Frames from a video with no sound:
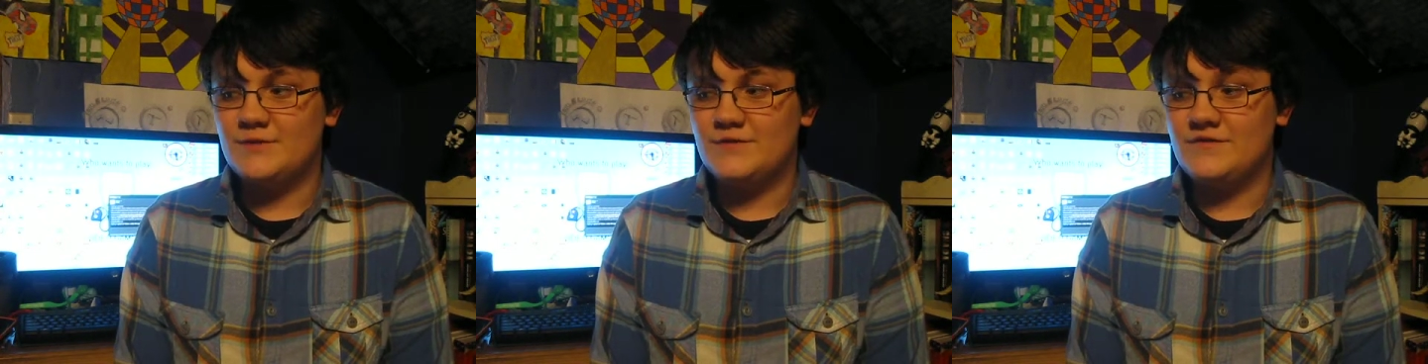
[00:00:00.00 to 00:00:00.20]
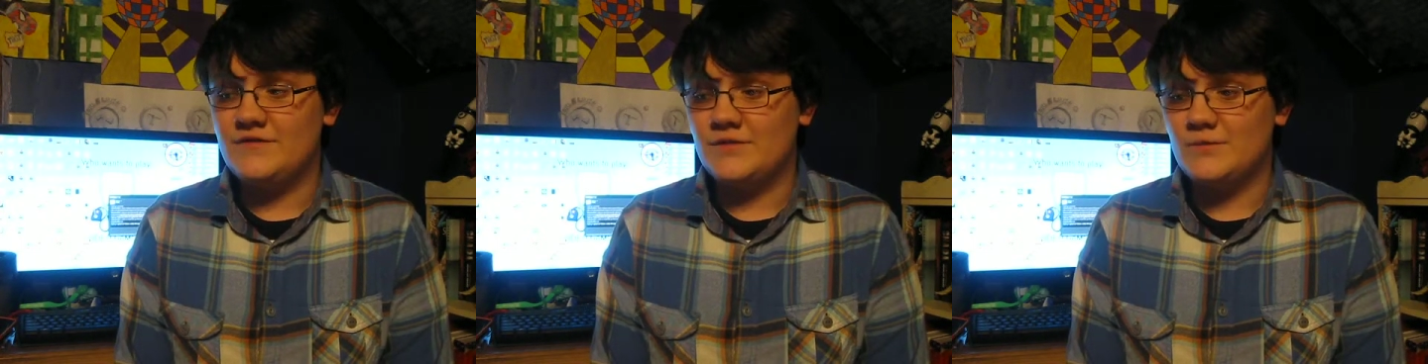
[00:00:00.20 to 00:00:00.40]

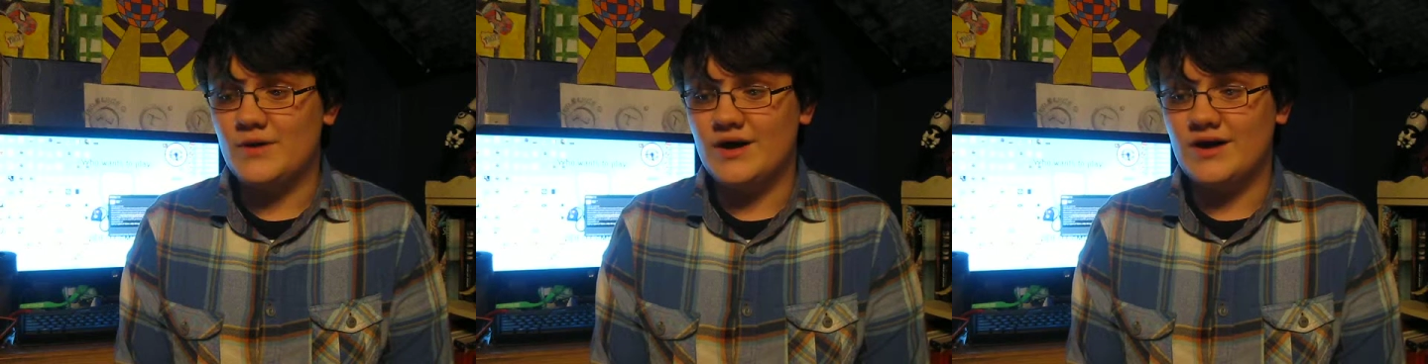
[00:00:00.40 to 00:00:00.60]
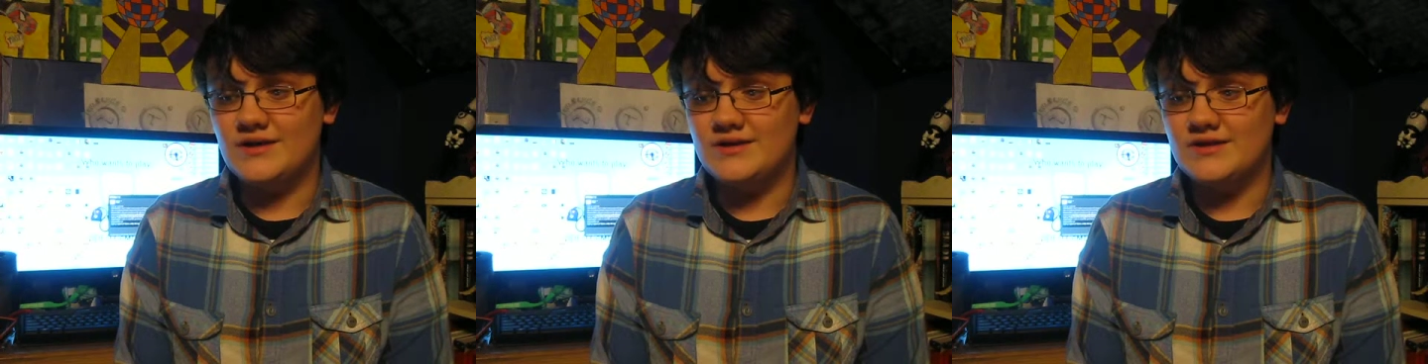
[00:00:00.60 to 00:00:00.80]
would fit
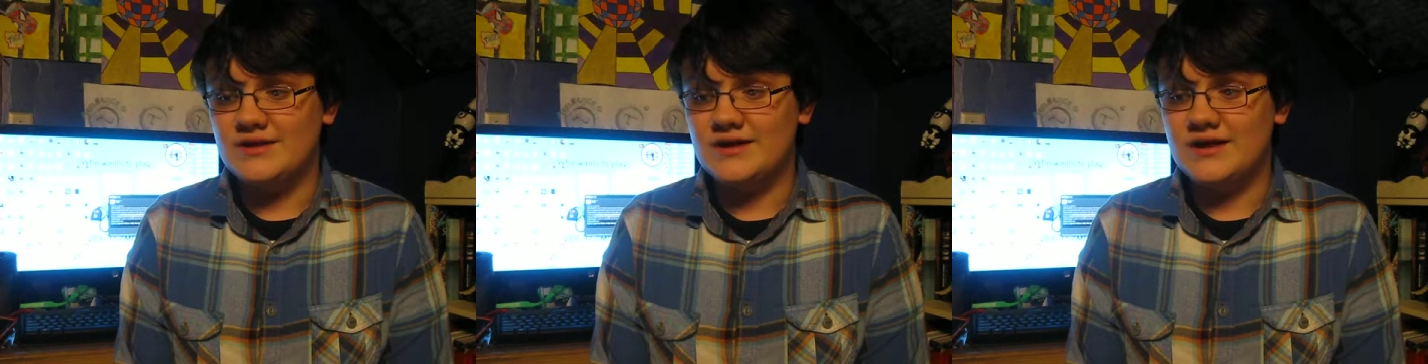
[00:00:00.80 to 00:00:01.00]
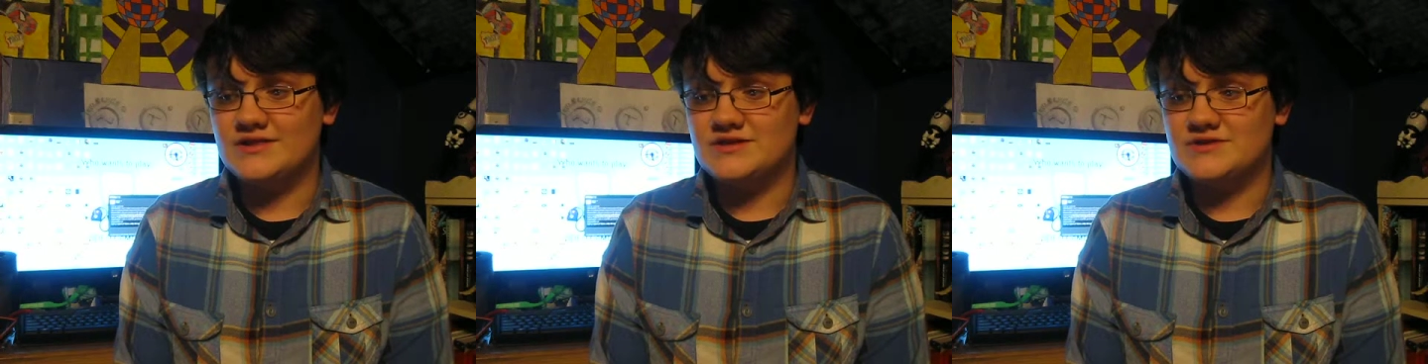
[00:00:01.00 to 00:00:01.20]
well
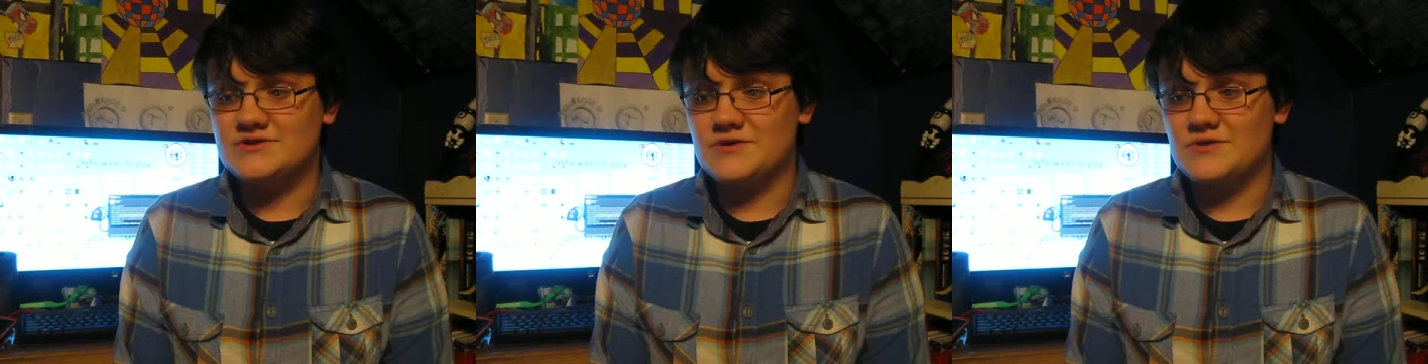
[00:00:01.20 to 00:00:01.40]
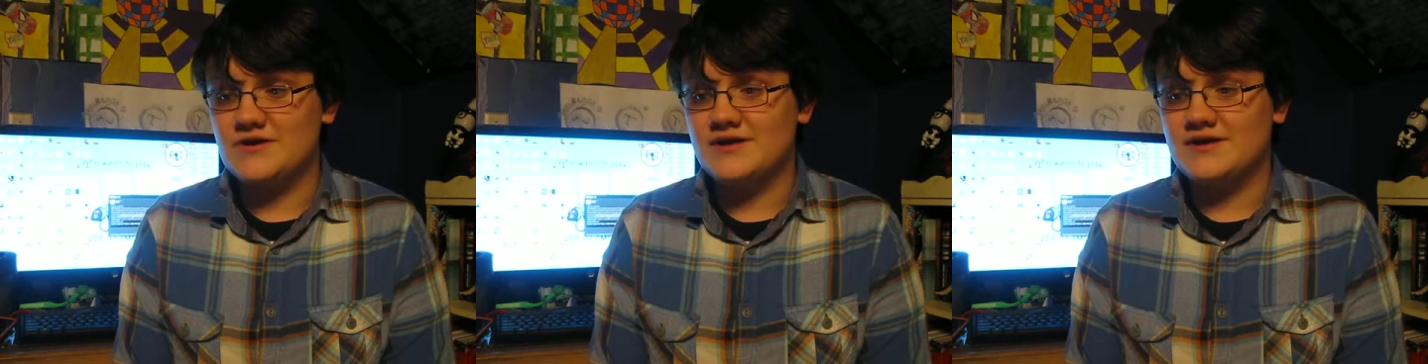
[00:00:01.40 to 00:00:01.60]
in the
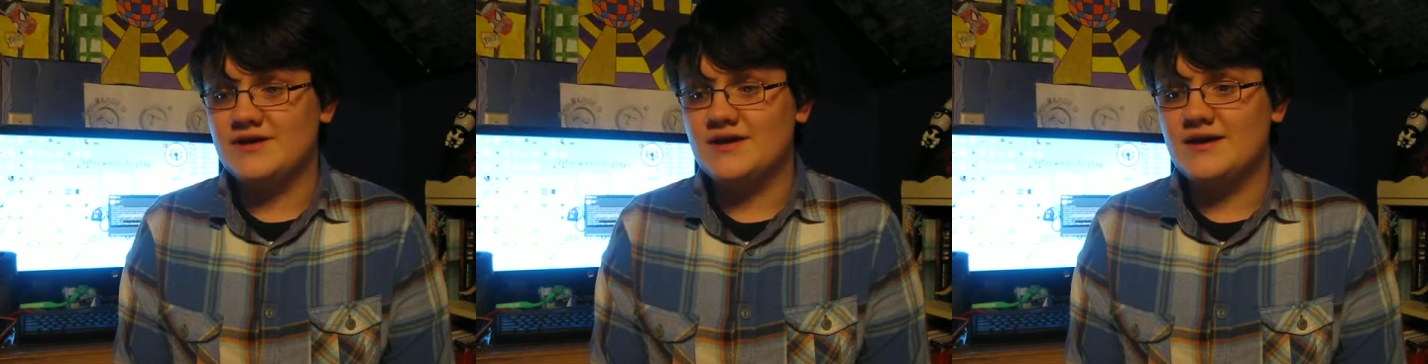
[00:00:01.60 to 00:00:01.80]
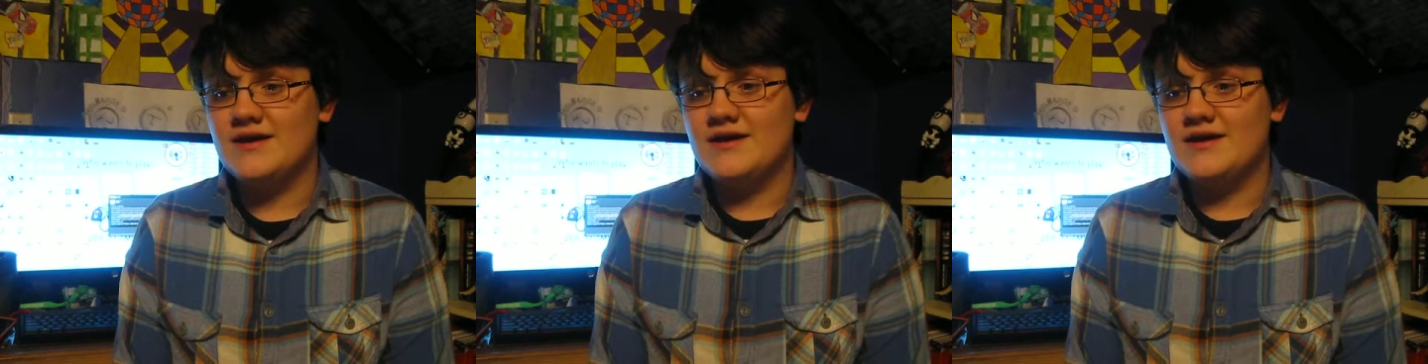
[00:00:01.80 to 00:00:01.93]
story.